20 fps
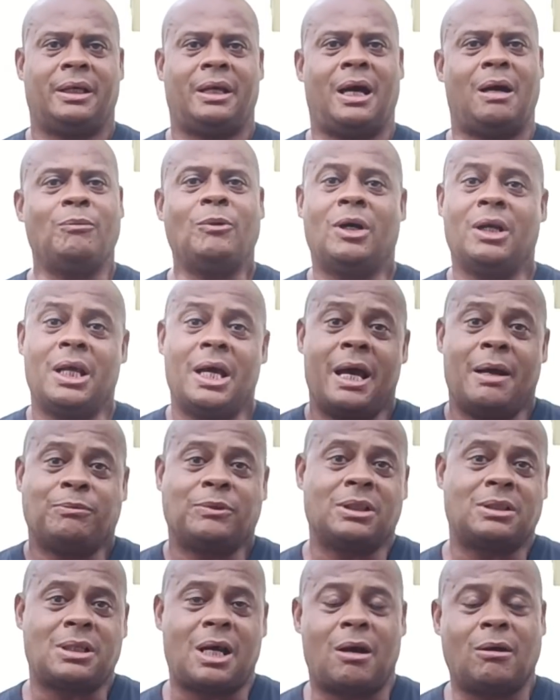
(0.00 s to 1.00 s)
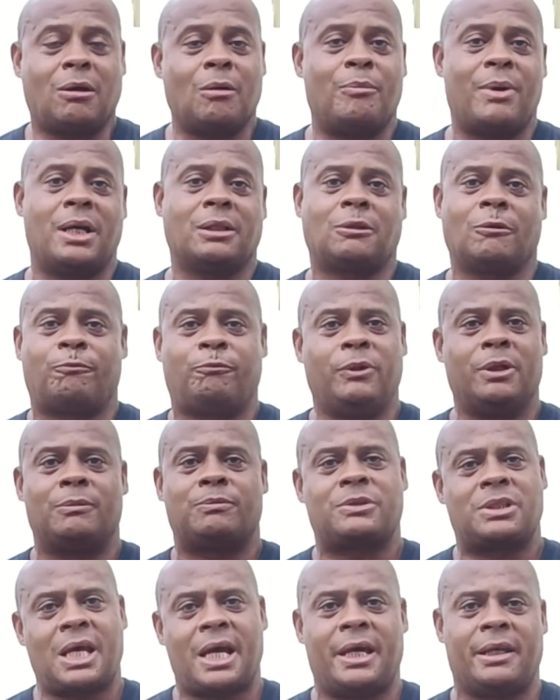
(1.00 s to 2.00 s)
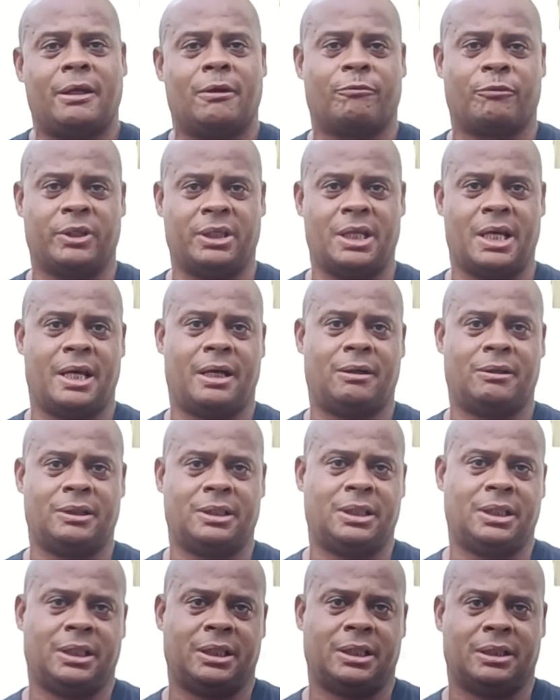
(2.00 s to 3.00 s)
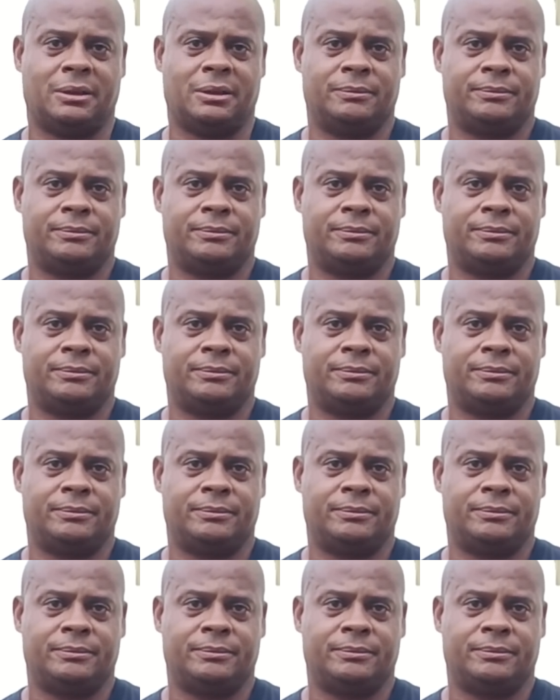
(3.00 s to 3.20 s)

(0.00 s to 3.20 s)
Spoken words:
I'm going to have to talk about the flip side every now and then.